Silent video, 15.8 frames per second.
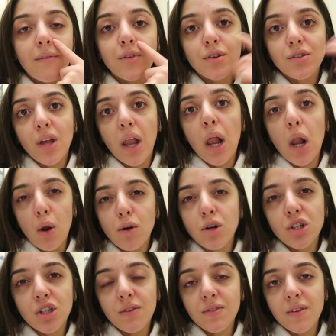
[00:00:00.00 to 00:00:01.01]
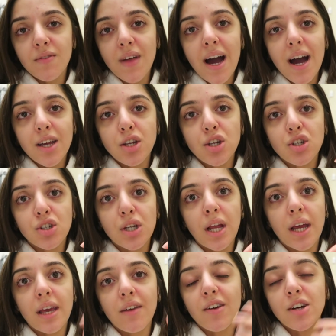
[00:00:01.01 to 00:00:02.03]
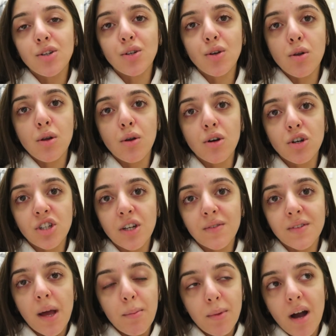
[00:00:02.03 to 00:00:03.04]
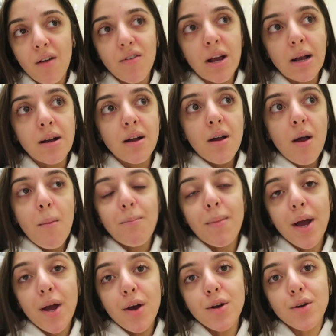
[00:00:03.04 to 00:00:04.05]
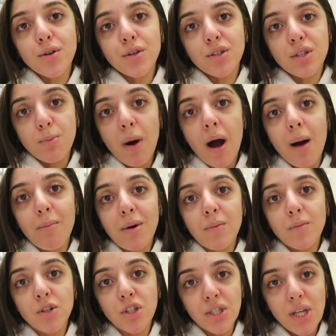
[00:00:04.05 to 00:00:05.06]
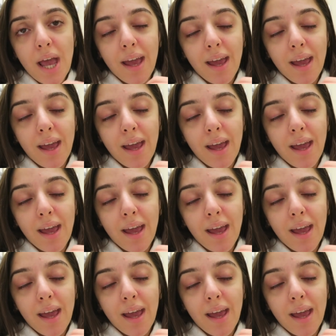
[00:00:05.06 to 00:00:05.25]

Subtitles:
I've not done a long shift of that. I usually, like, if I do long shifts, I'm covering my own department, which is